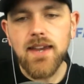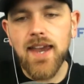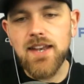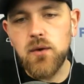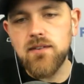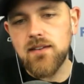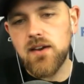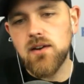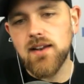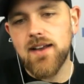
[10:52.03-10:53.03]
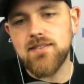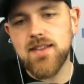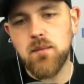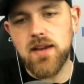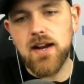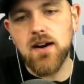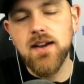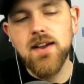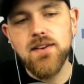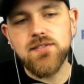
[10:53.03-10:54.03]
and utilizing them here.
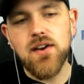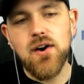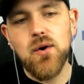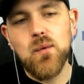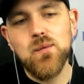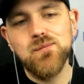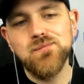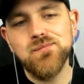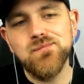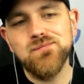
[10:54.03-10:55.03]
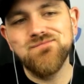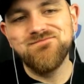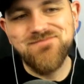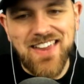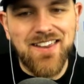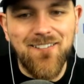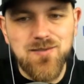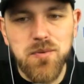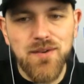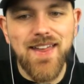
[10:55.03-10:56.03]
So get
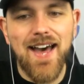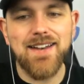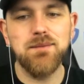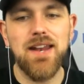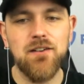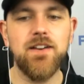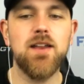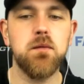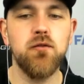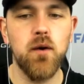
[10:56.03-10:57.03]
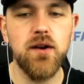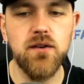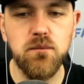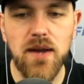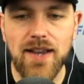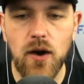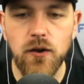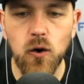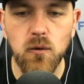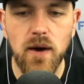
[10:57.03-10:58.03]
comfortable with that in advance before you pick out
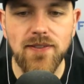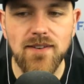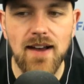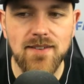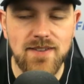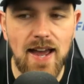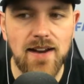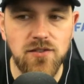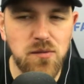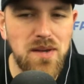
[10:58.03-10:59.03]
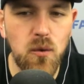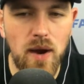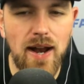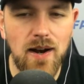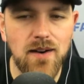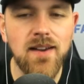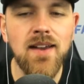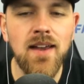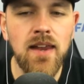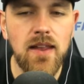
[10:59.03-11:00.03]
your Red Sox stacks. Just be aware
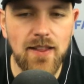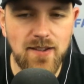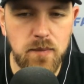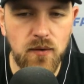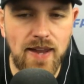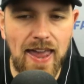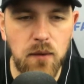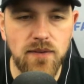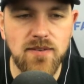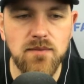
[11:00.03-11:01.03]
you'll have to be okay with some